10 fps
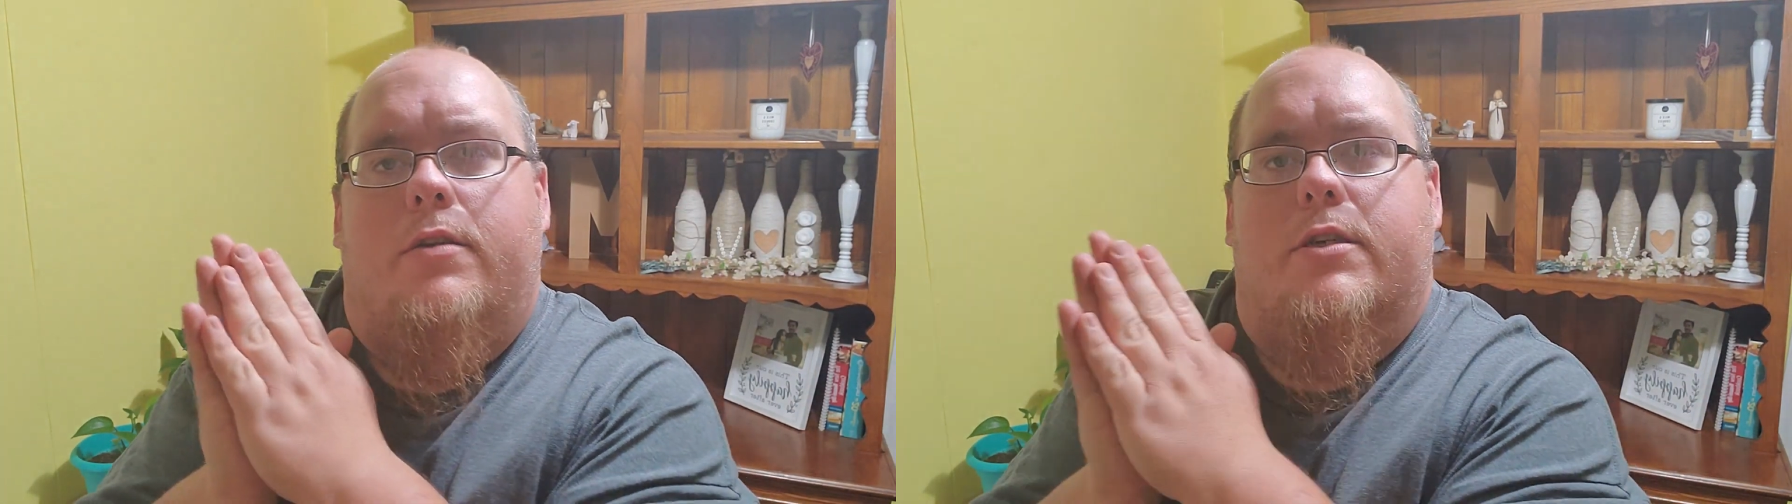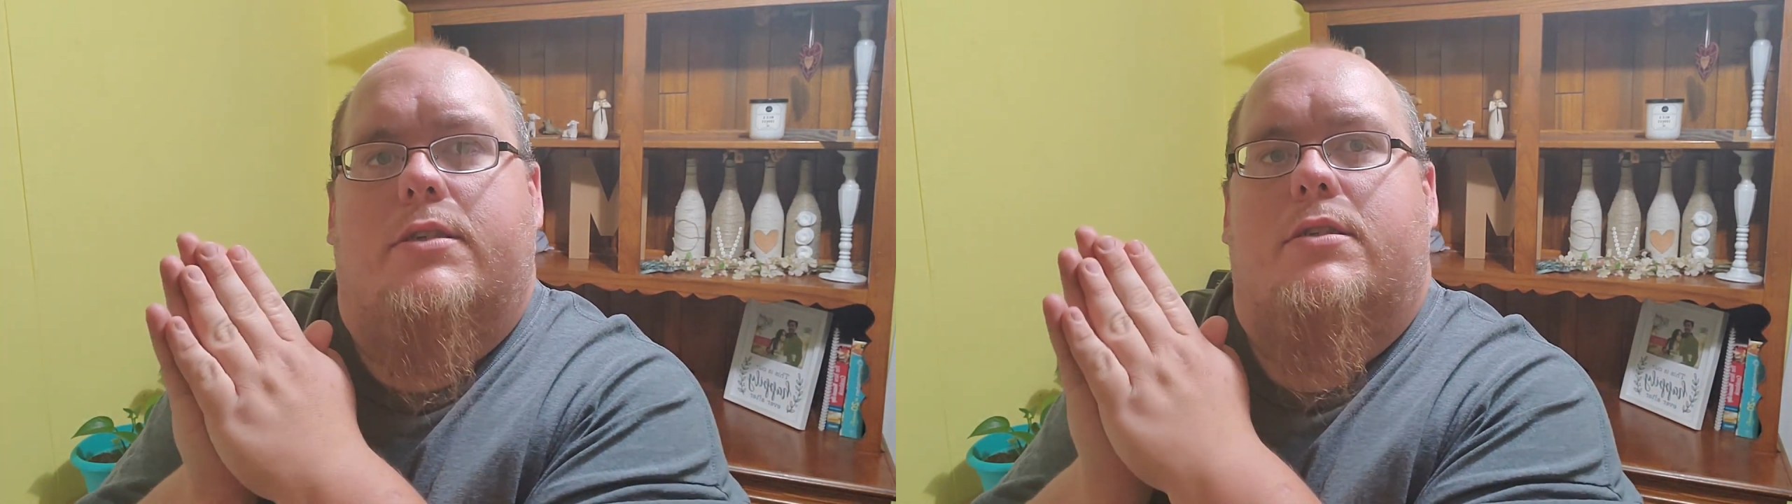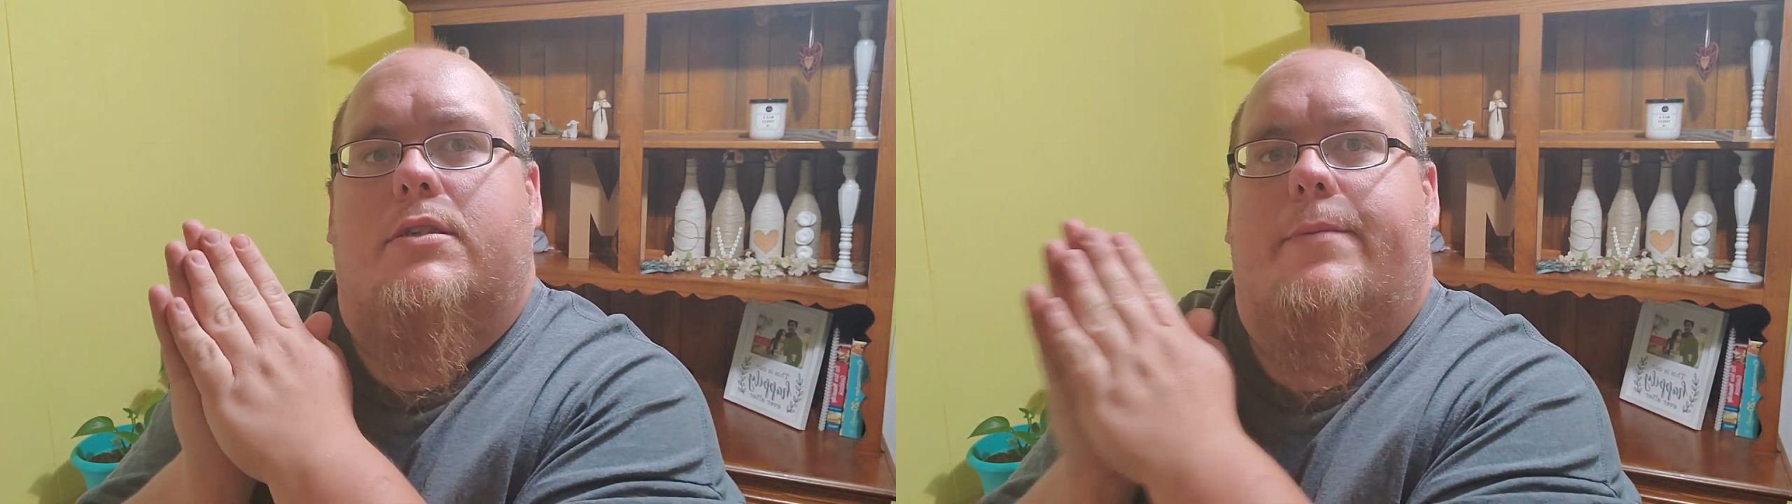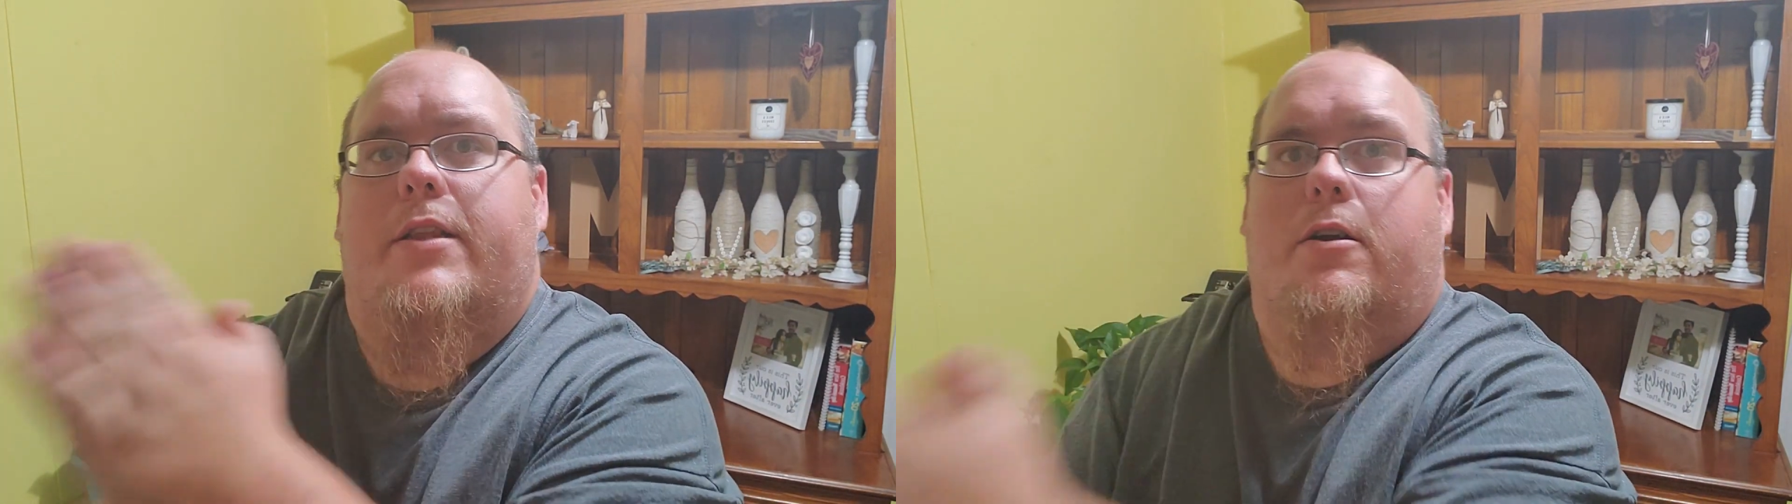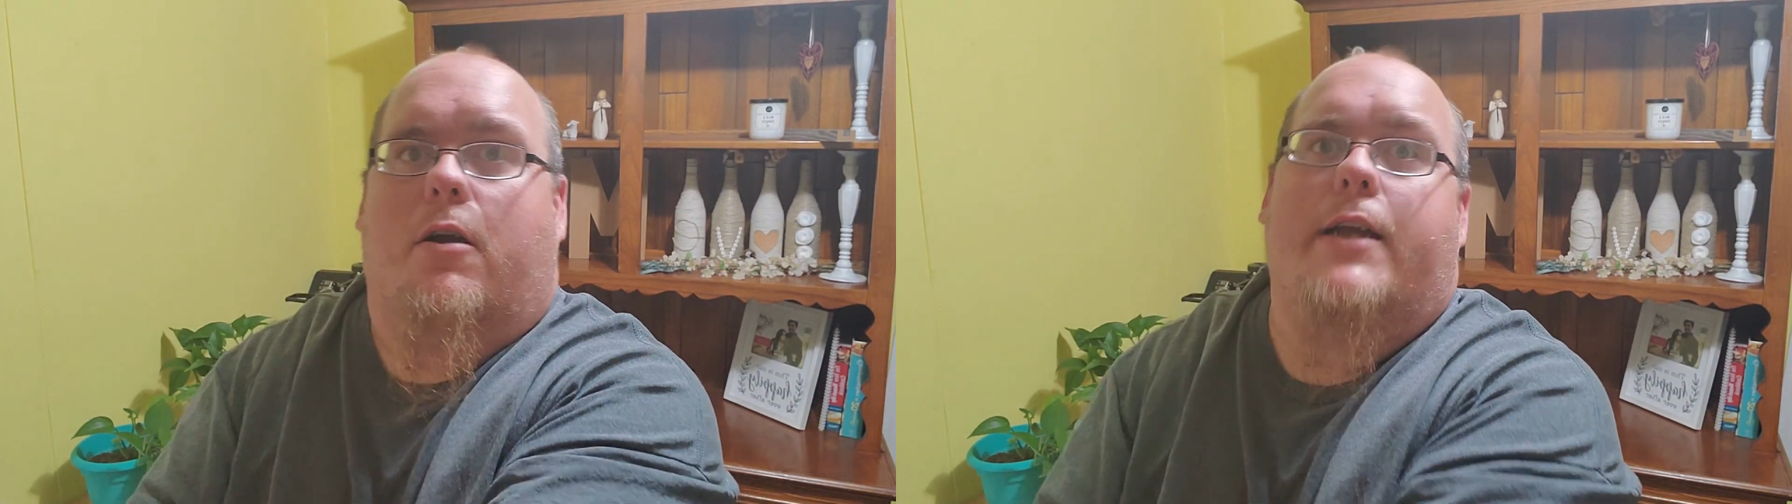just some
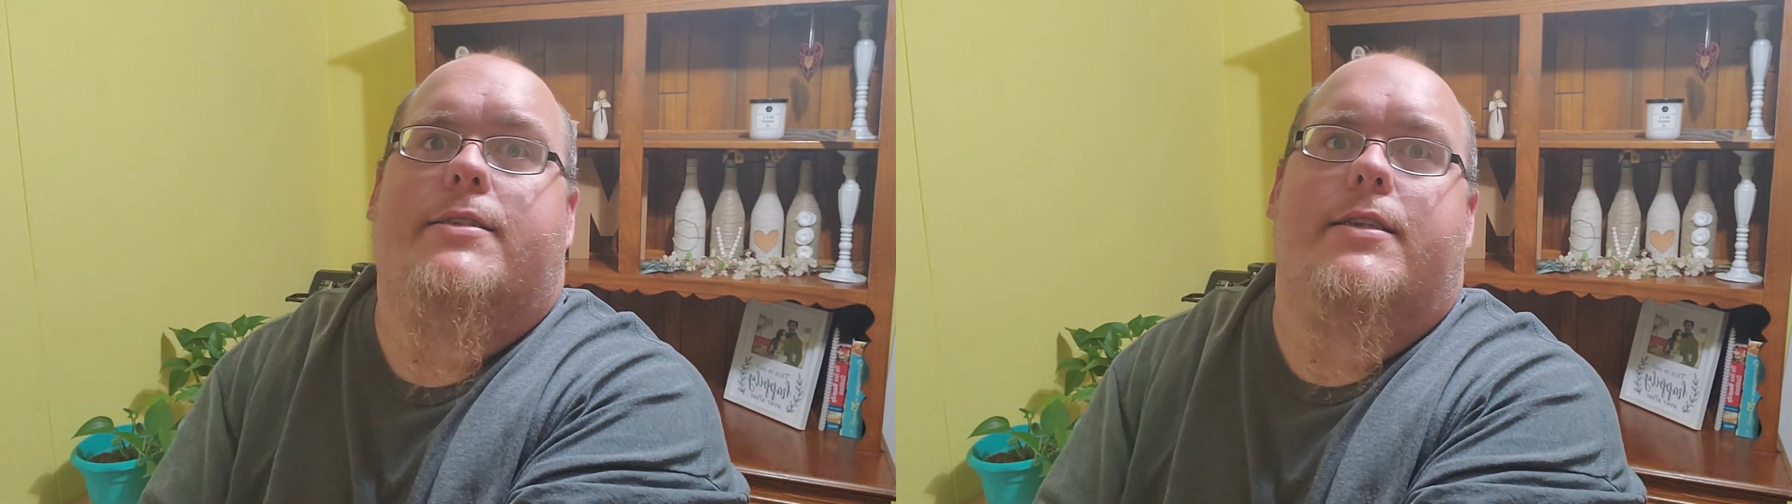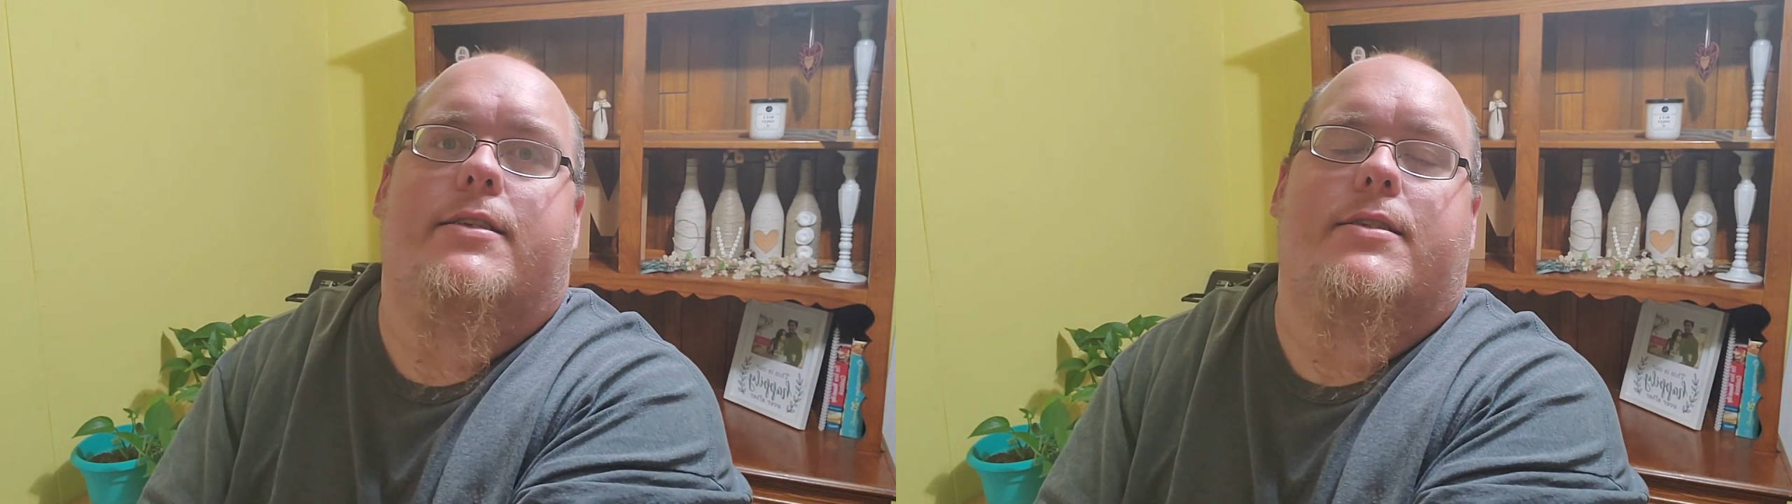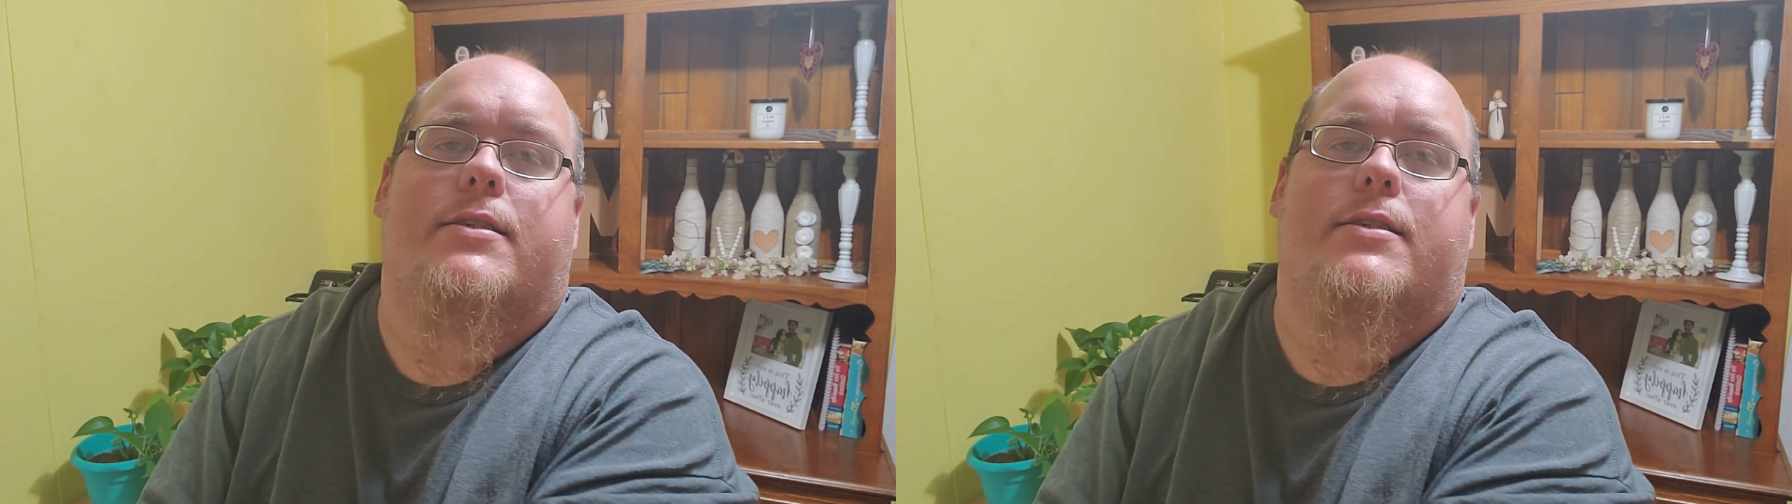of the craziness